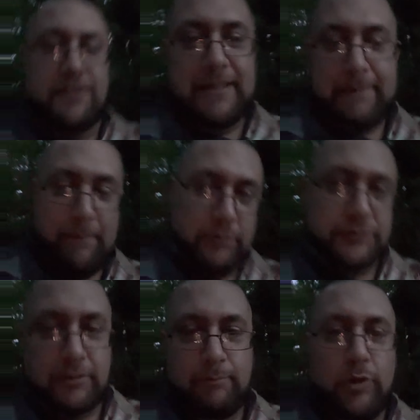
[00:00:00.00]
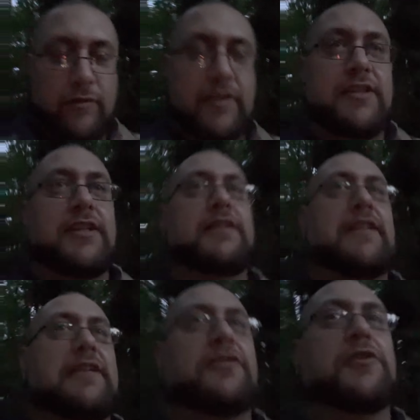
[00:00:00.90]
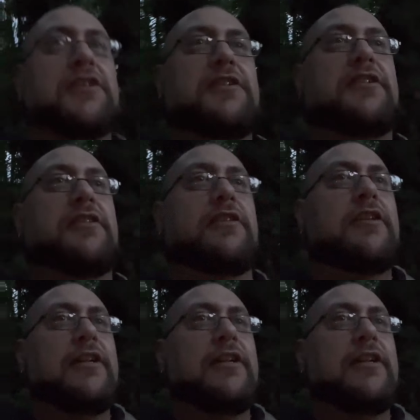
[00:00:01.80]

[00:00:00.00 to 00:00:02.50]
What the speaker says: dead people start moving, and then they turn into